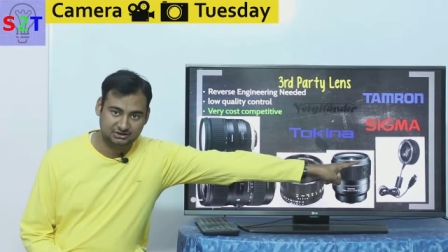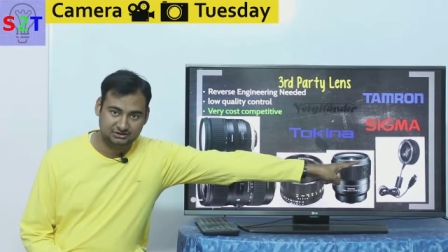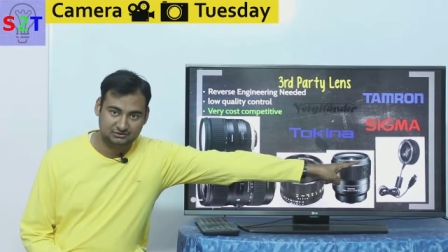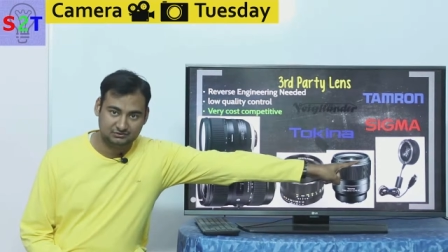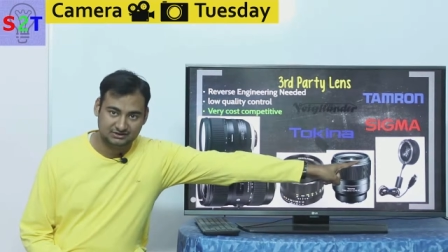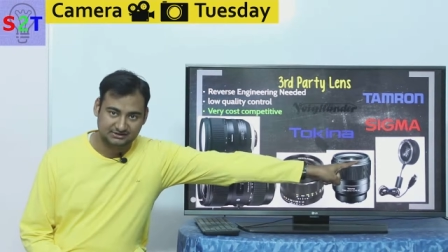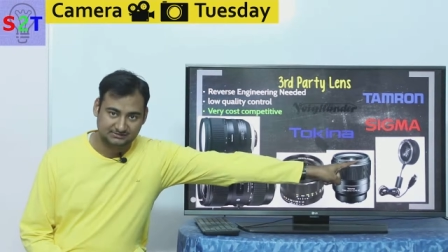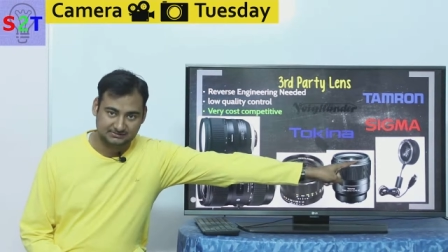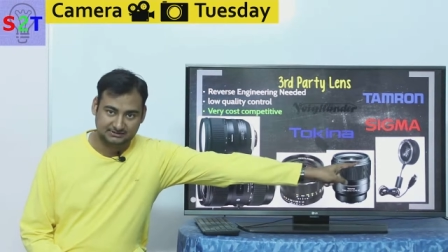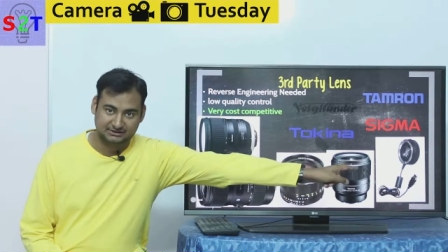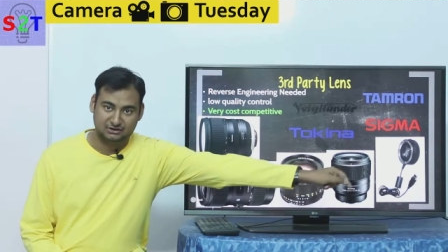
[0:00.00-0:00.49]

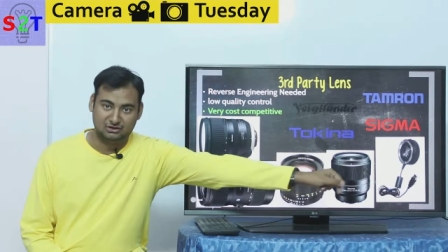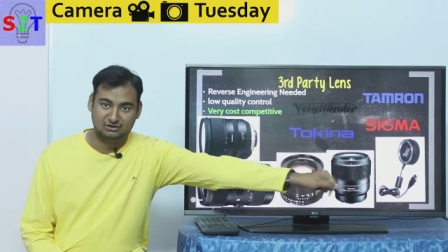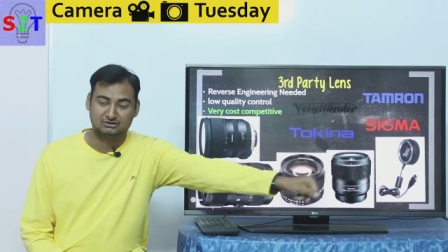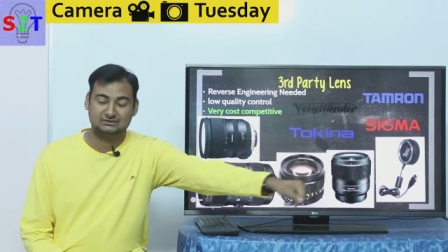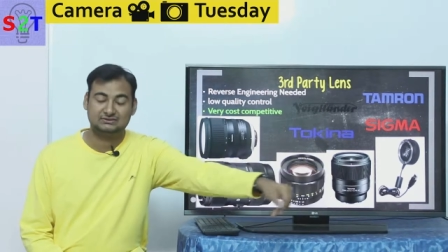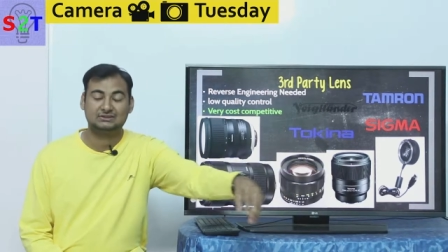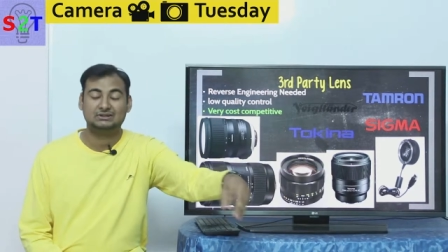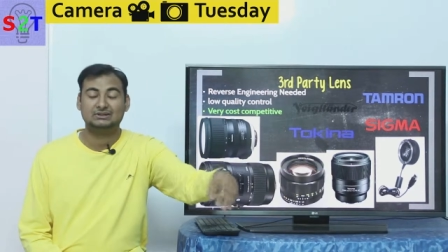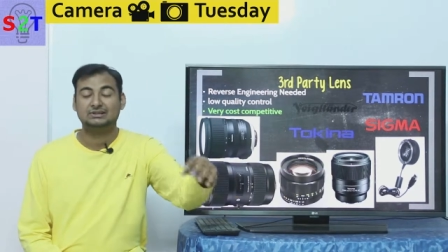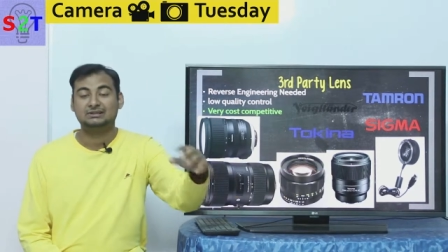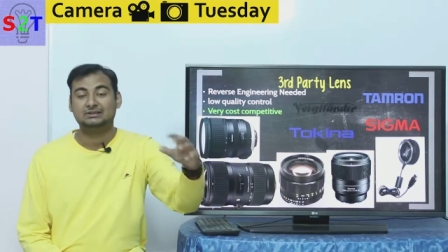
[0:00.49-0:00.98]
usb
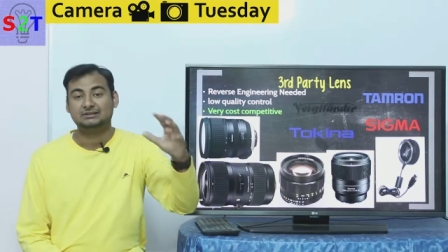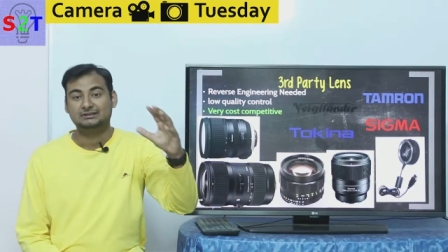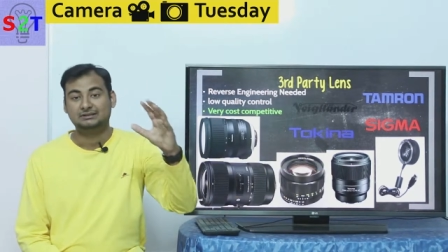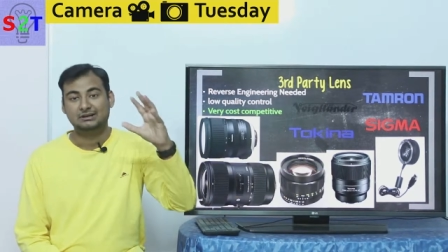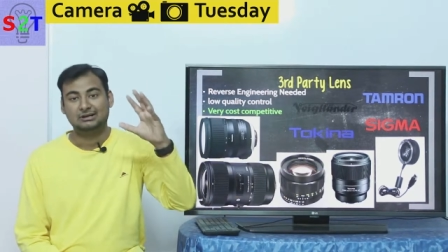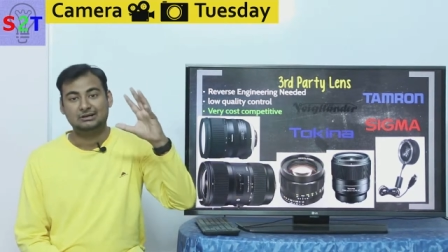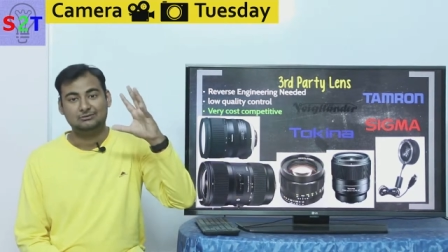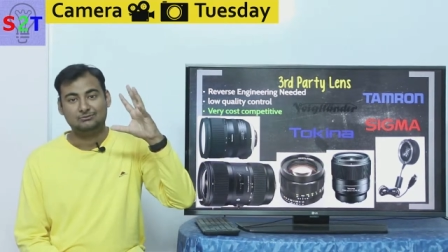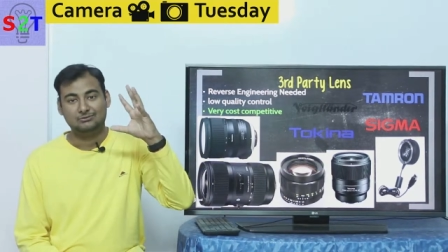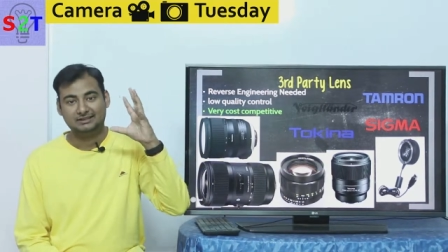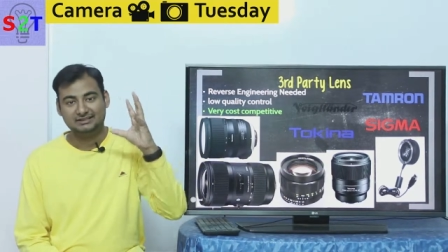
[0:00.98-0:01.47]
docks
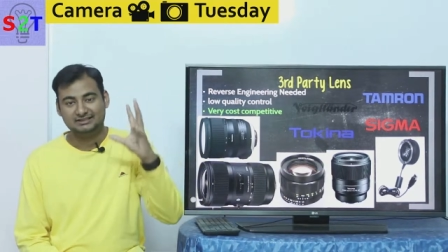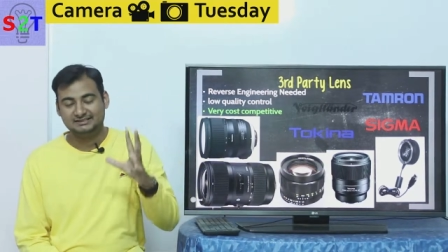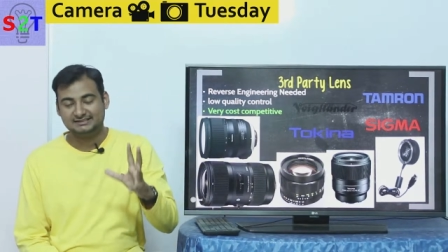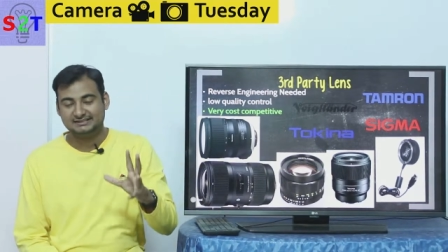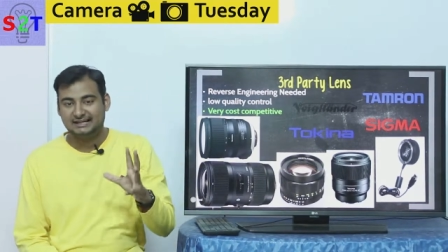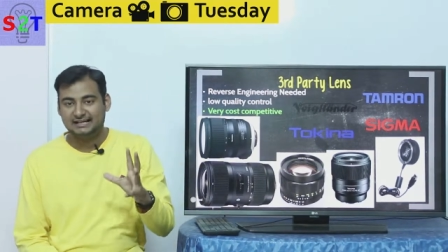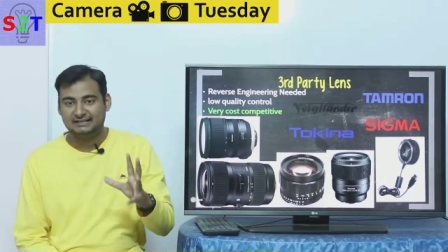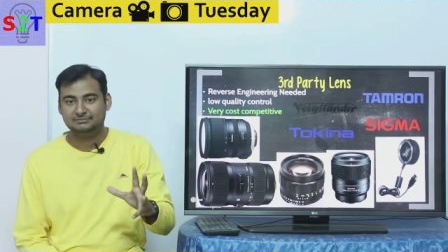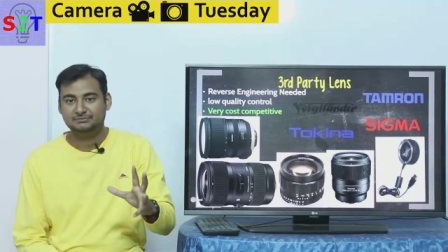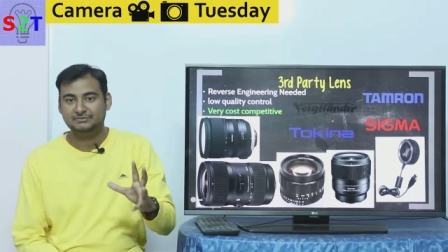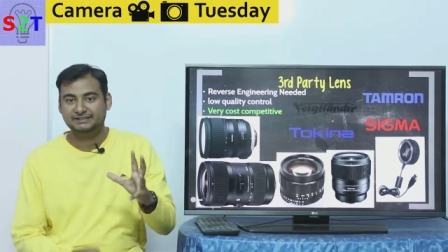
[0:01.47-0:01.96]
now what does
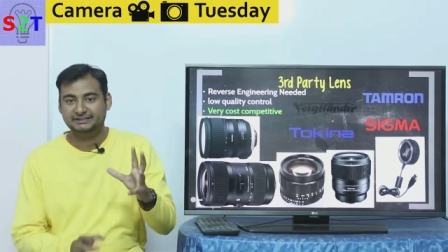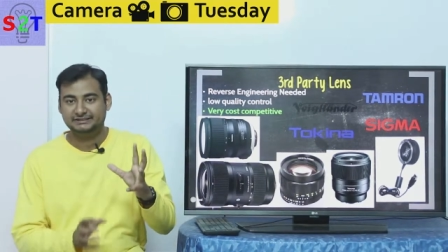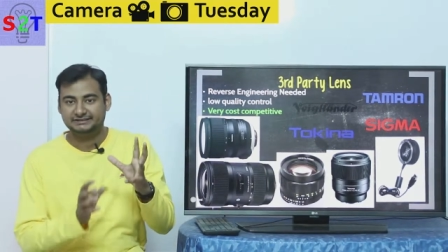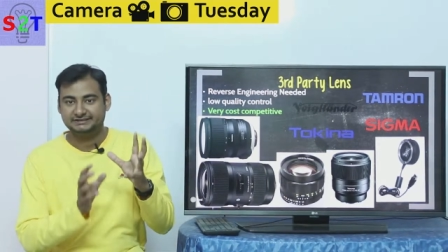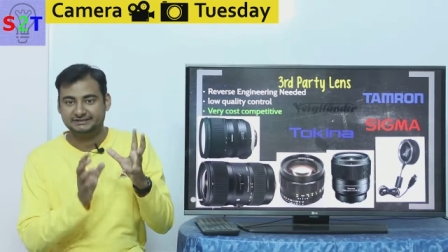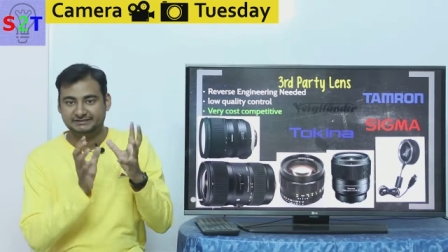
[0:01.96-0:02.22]
that mean